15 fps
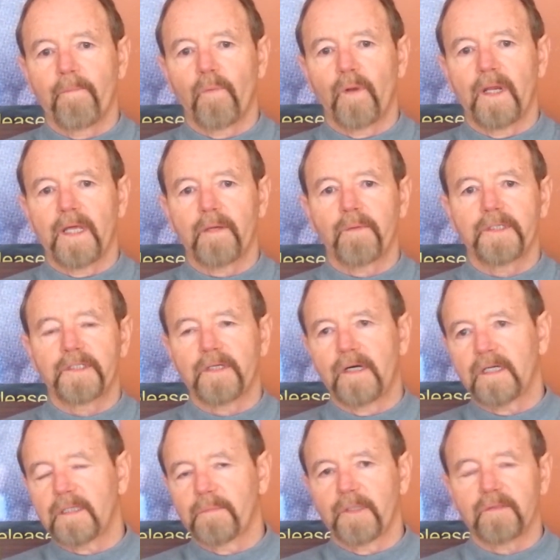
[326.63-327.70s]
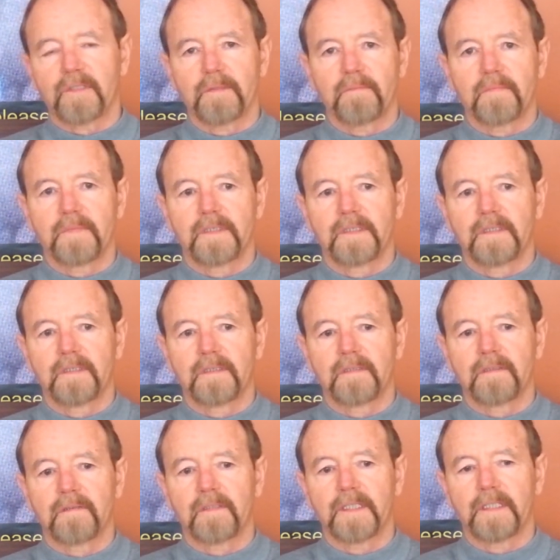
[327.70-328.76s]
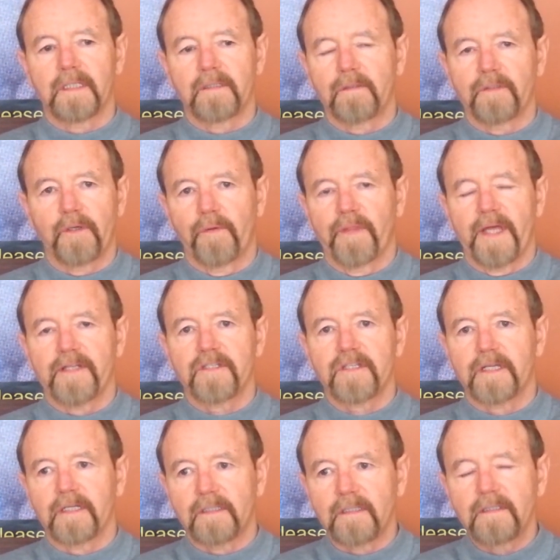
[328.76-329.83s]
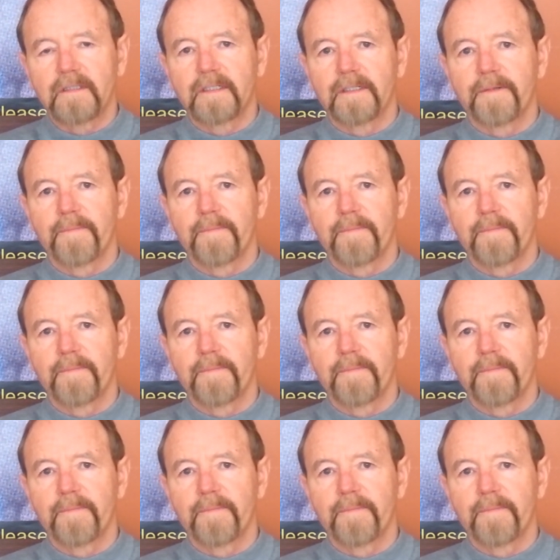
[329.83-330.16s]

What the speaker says: Well, how do I talk about them? I don't know that skill.